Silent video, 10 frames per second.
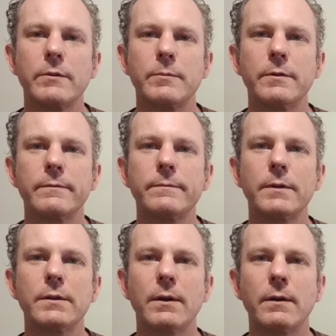It reminds me of
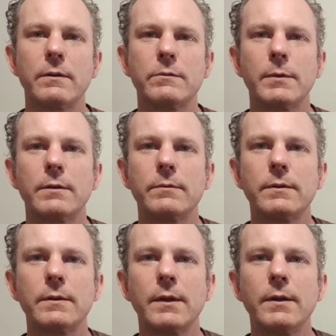guitars made
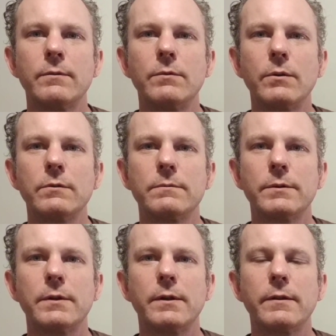with
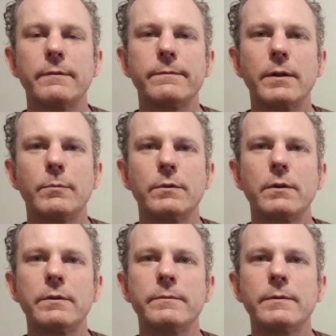rosewood on the
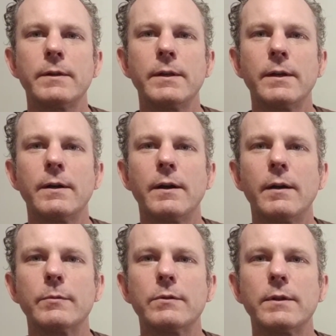fretboard.
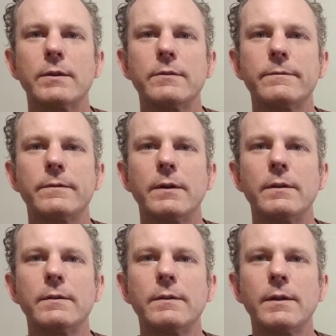So that's a
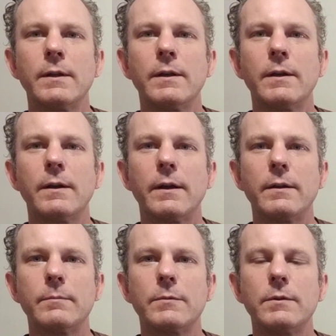fun
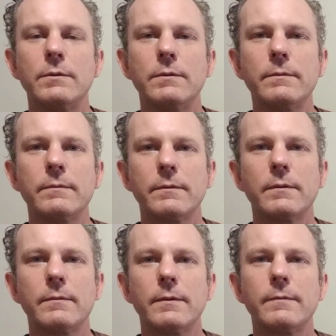item too.
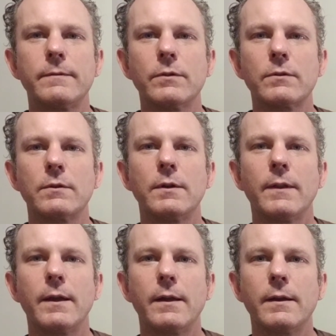It feels
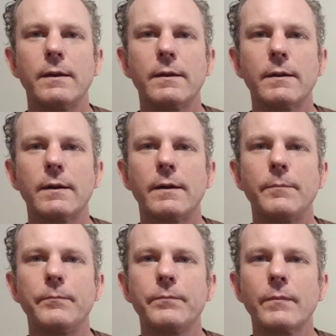good in the hand.
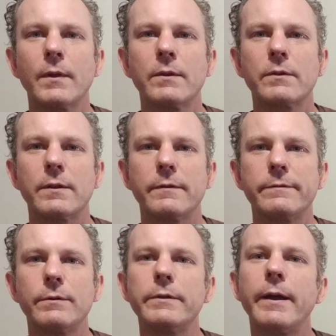It's got
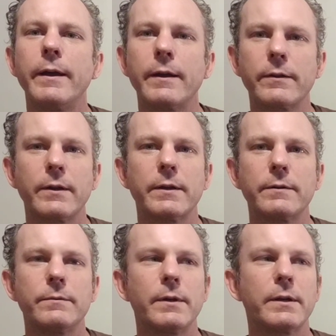the Full-tang
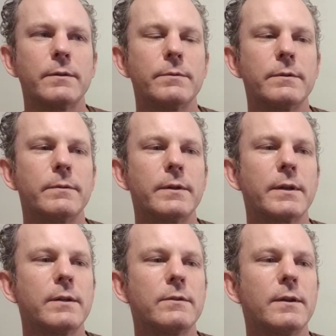like it would
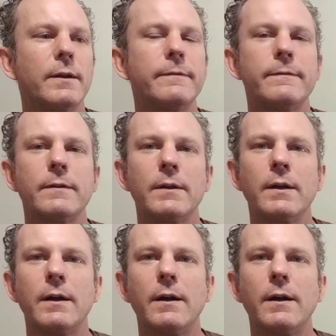with a kitchen knife.